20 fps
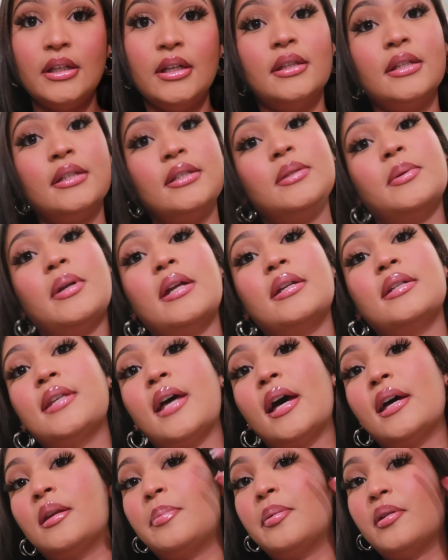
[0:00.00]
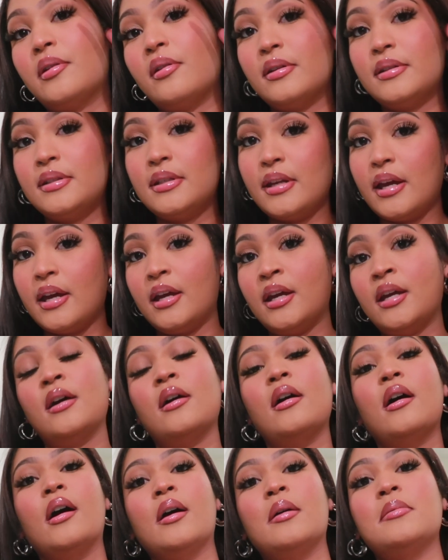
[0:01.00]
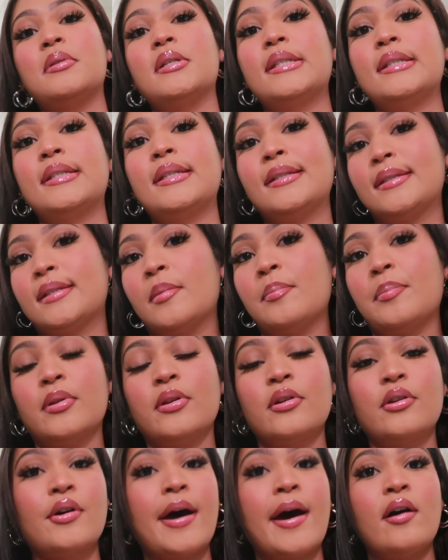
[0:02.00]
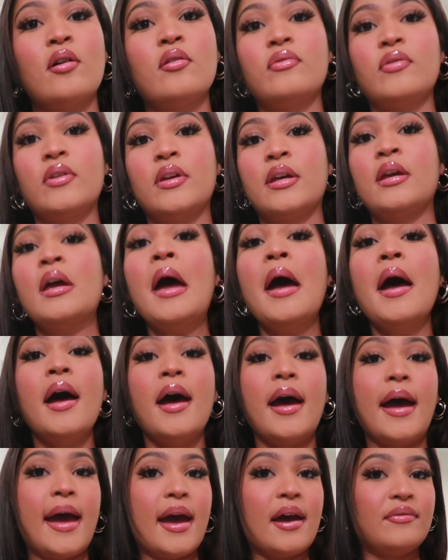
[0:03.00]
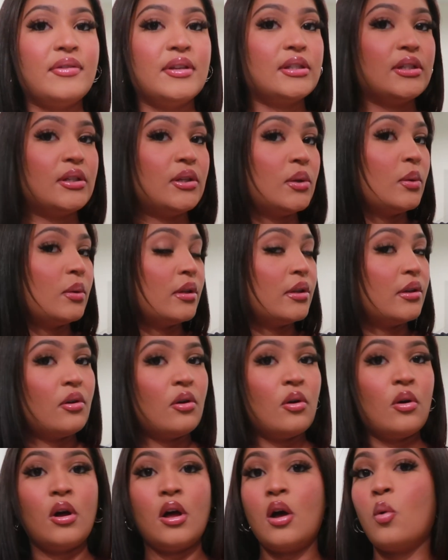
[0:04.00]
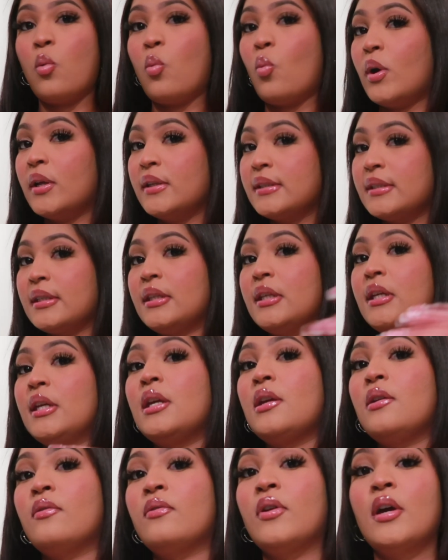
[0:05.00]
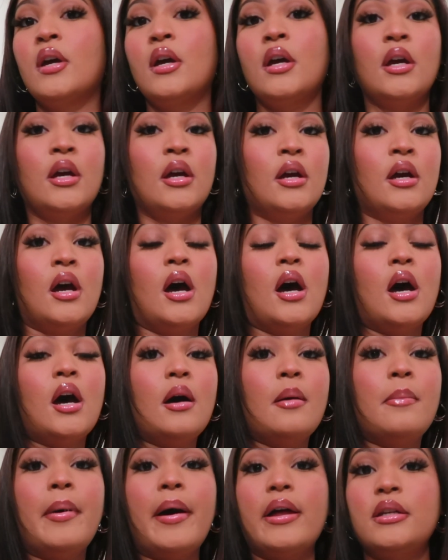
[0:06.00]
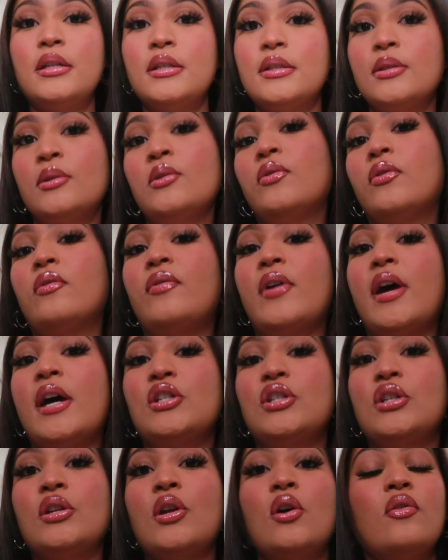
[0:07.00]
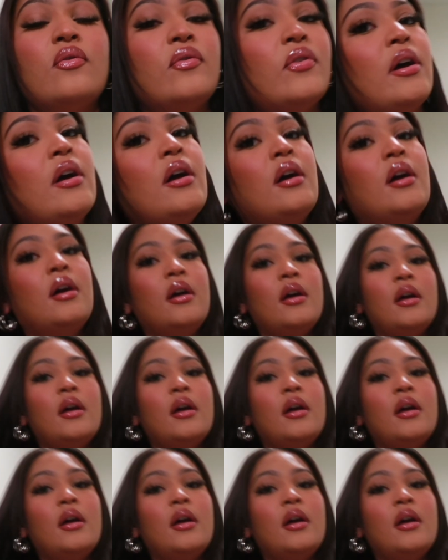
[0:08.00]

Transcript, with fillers: this is what i decided to put on today um, just a simple little outfit i have this cute little one sleeve uh, bodysuit from fashion nova